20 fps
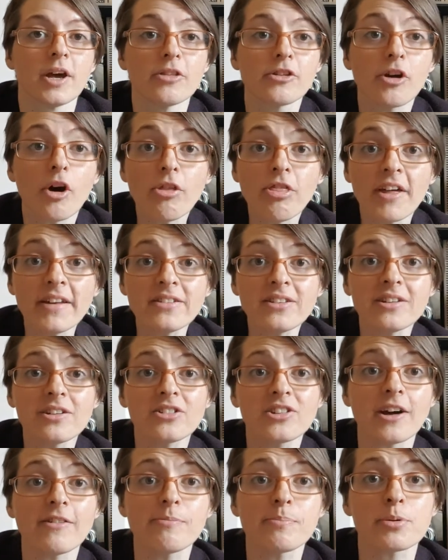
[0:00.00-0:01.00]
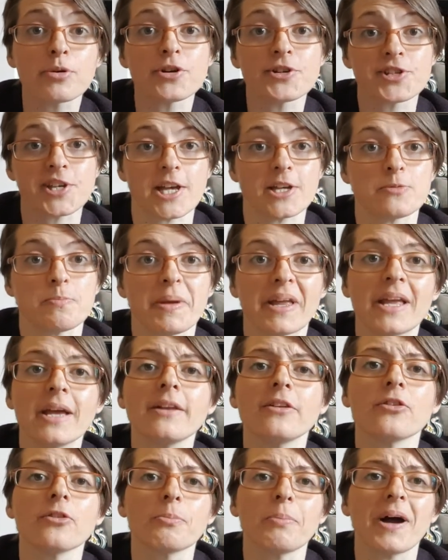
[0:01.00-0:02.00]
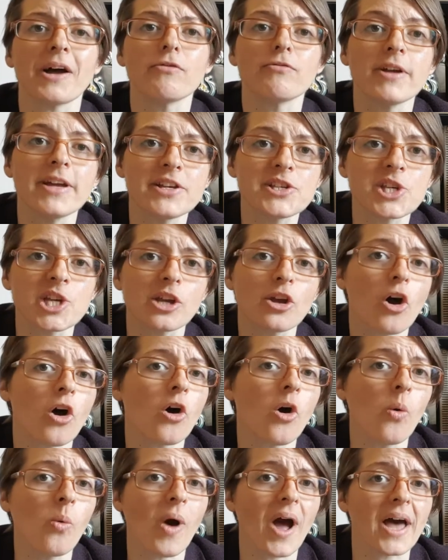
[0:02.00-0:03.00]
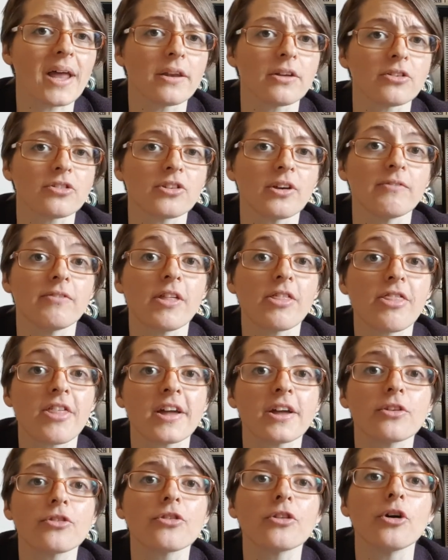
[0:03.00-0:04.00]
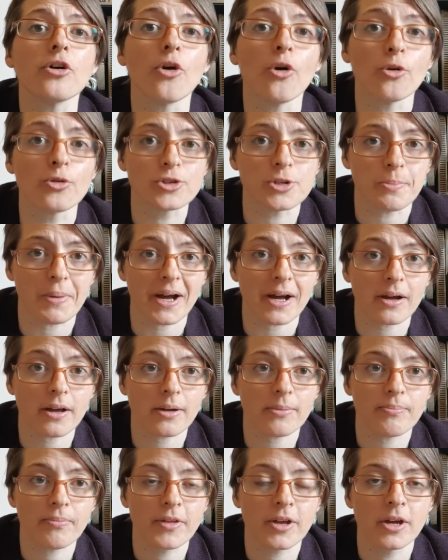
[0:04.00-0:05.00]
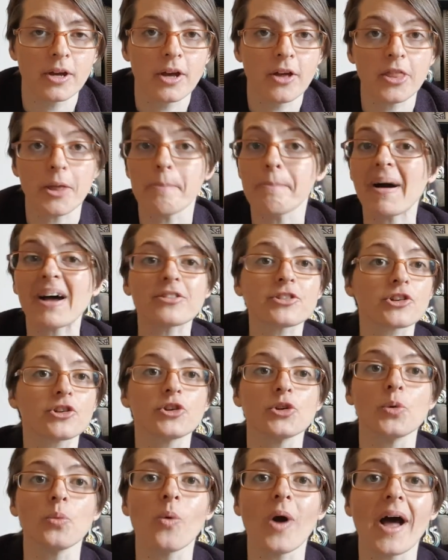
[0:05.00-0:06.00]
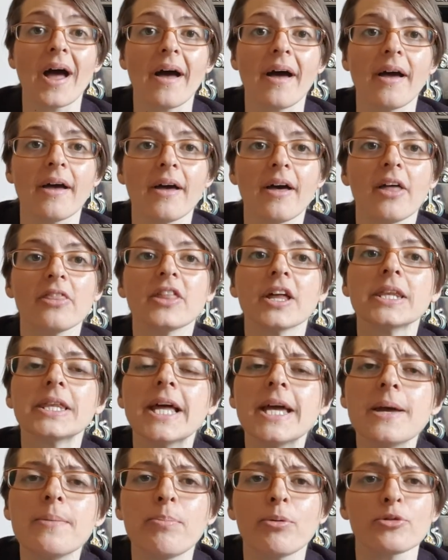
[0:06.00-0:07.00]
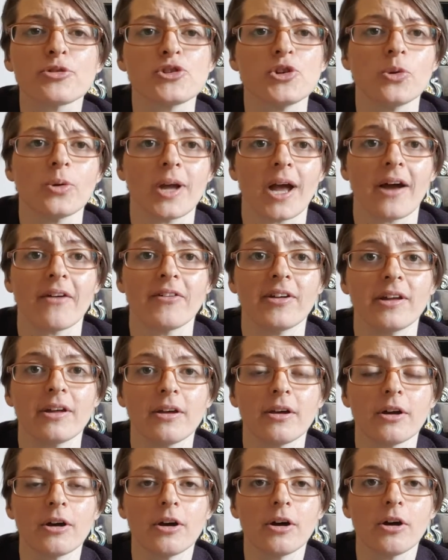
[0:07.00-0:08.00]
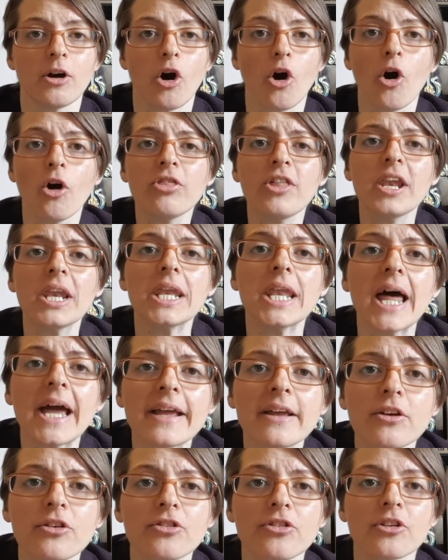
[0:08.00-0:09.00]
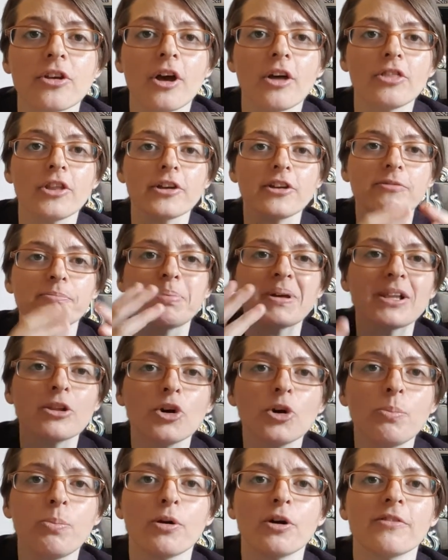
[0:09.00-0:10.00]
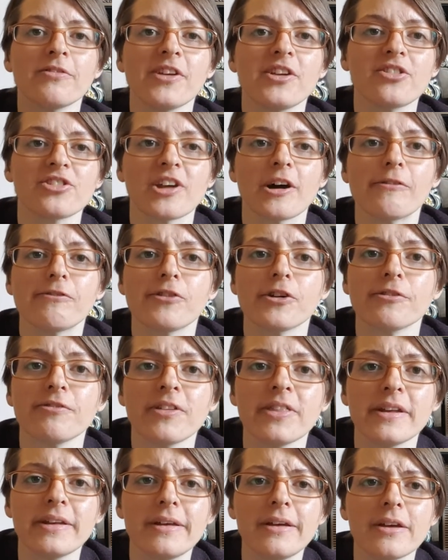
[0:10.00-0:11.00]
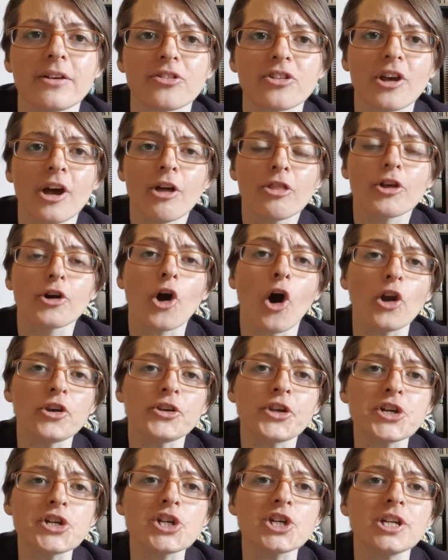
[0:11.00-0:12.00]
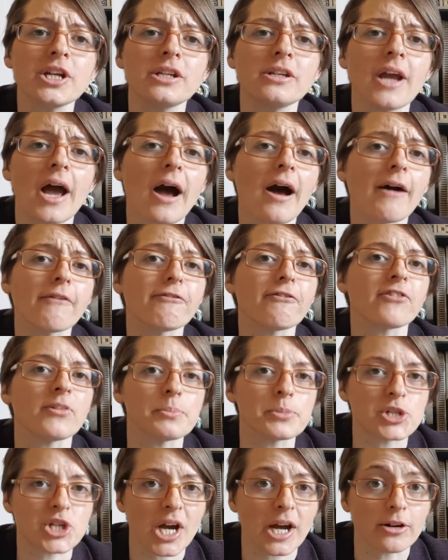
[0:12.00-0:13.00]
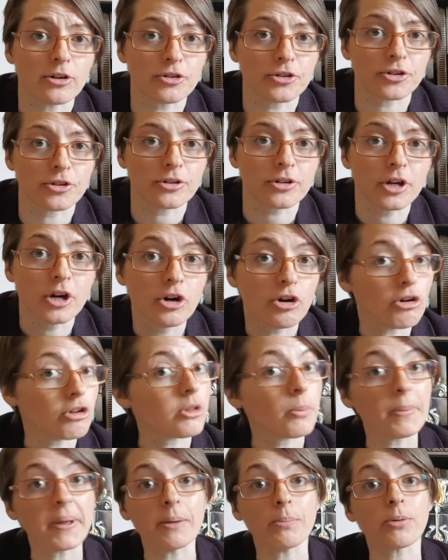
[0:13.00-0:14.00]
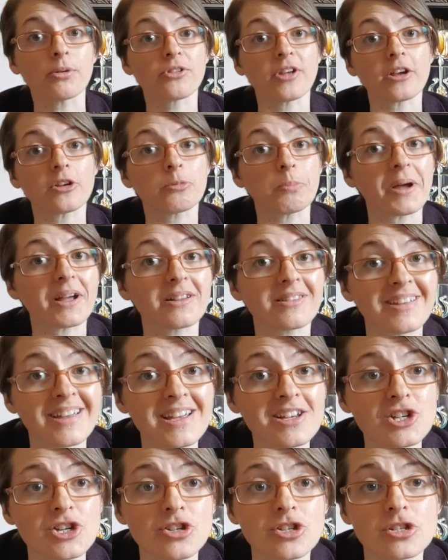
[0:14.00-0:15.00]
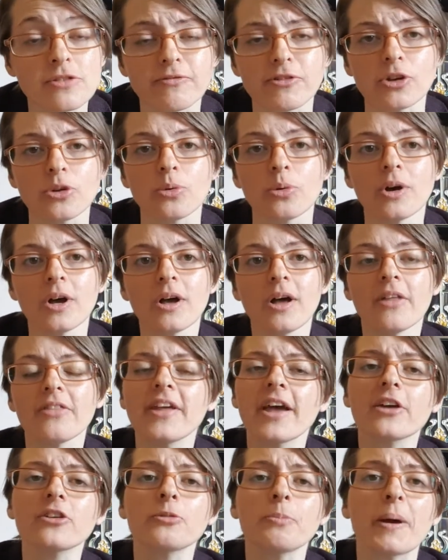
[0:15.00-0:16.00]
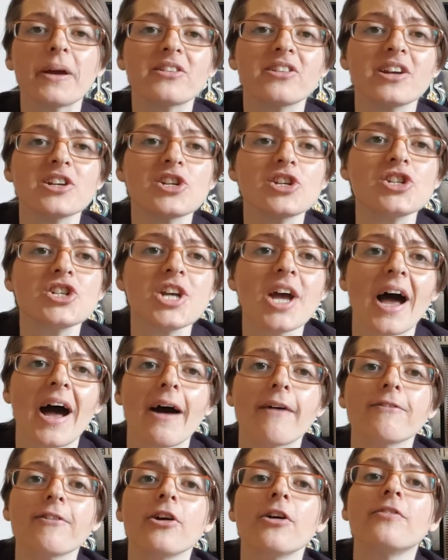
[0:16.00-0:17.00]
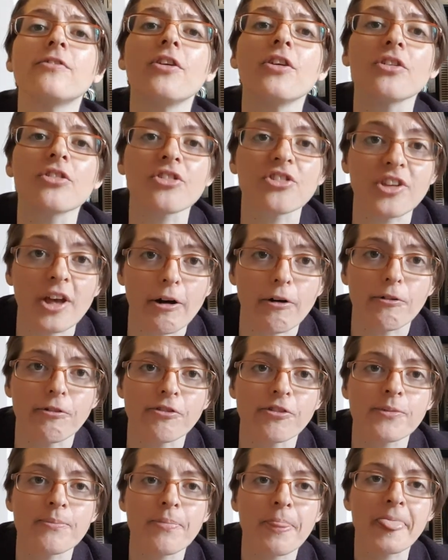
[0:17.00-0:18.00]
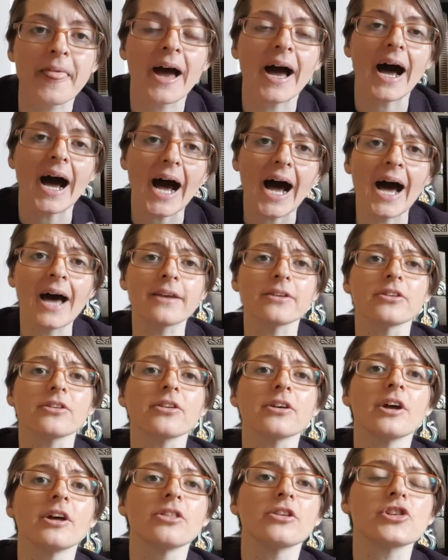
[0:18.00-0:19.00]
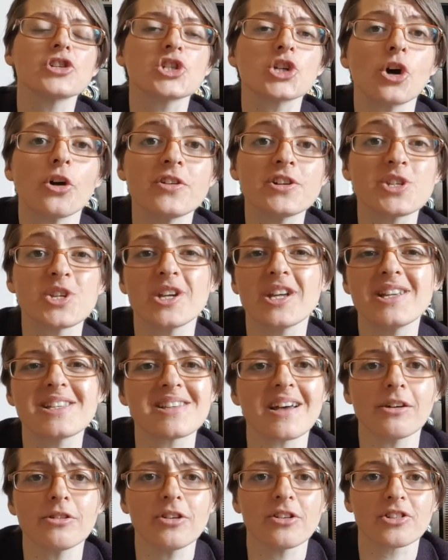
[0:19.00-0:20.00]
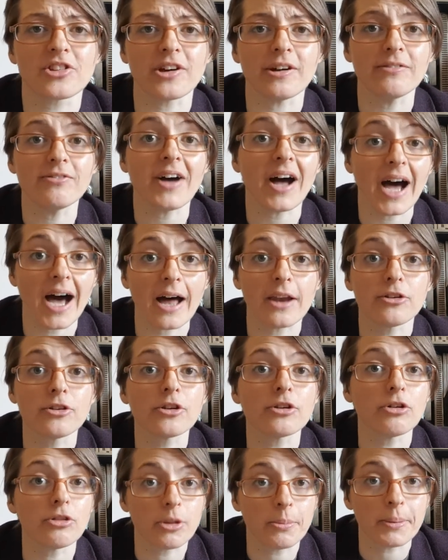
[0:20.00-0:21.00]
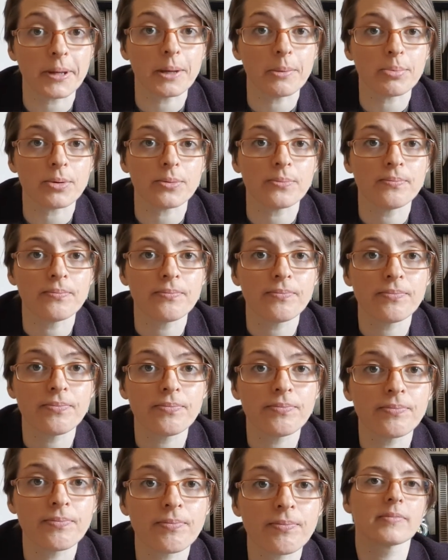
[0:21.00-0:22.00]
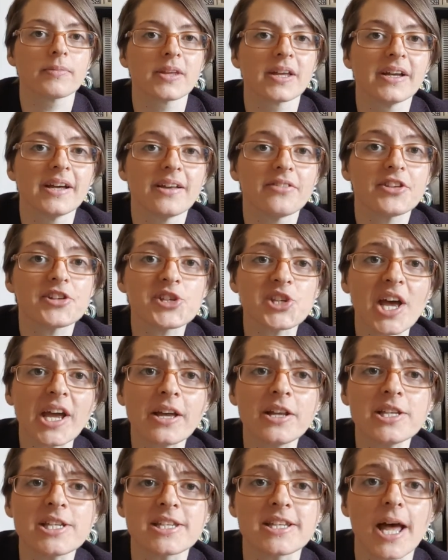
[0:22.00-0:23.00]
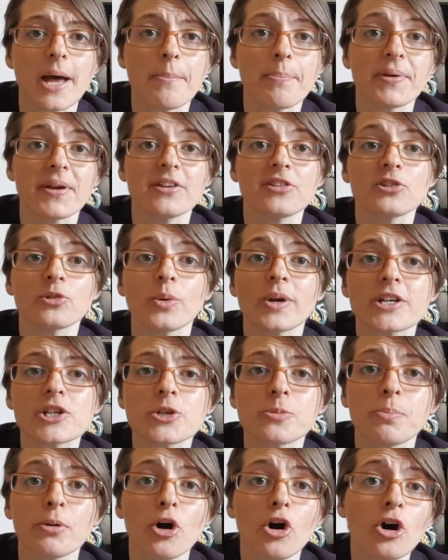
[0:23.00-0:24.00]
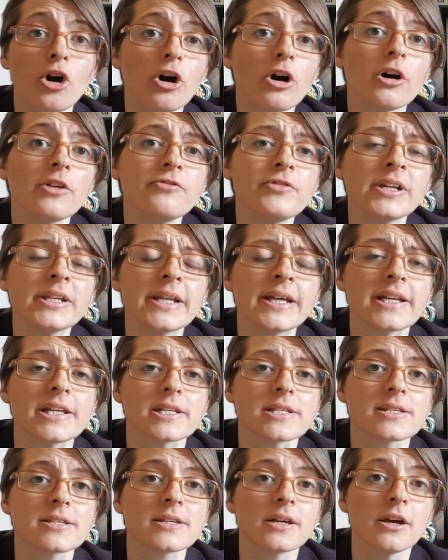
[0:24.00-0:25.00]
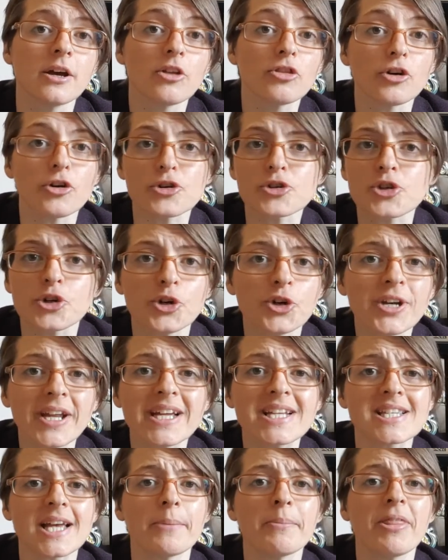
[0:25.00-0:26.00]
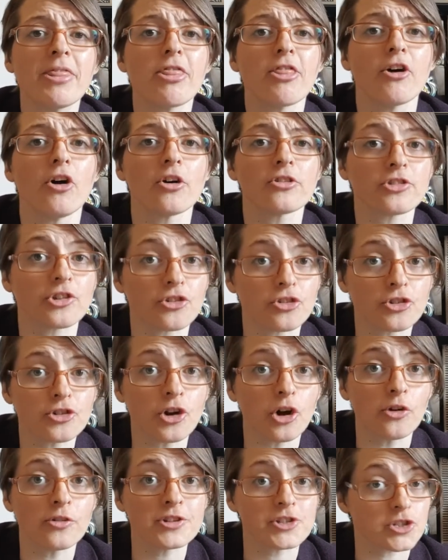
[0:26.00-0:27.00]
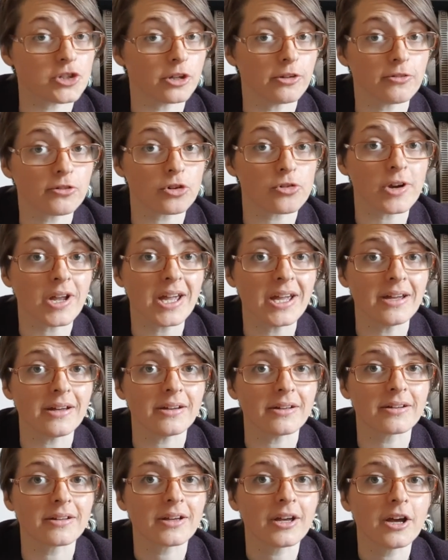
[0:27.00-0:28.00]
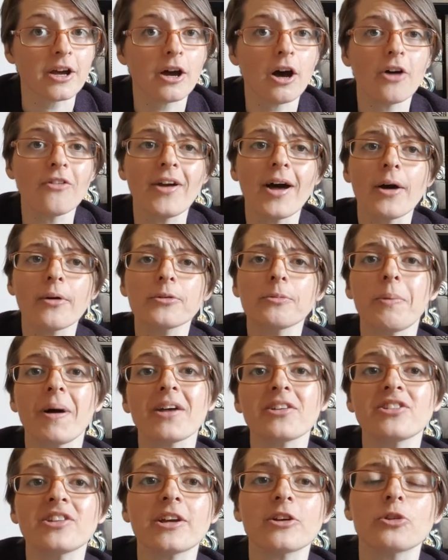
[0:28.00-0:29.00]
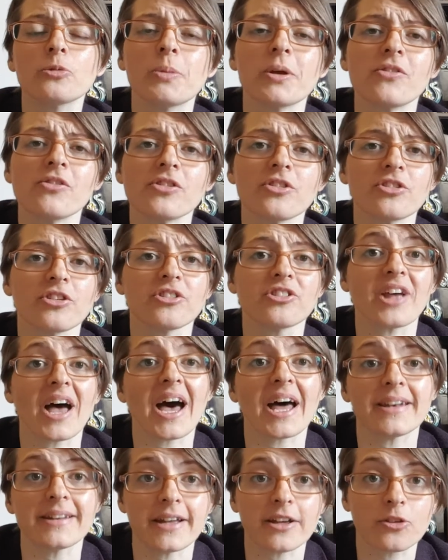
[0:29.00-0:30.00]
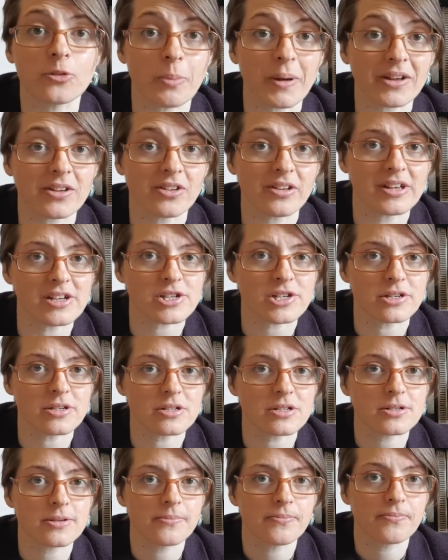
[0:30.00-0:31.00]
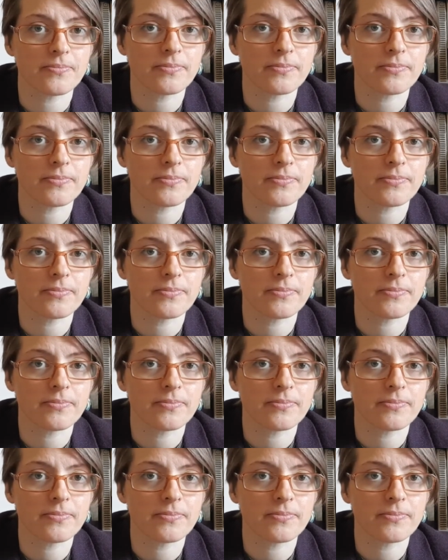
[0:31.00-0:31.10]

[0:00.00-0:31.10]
The authentic self process begins by raising your awareness of the things that hold you back, the masks you wear, the labels you carry, or the layers that you've built up over yourself over the years, the conditioning you have from childhood, or the people's expectations of you, the expectations you have of yourself, and the stories that you tell yourself and other people. The second step is to explore and release those unexamined thoughts and stories that you've created around past experiences and expectations.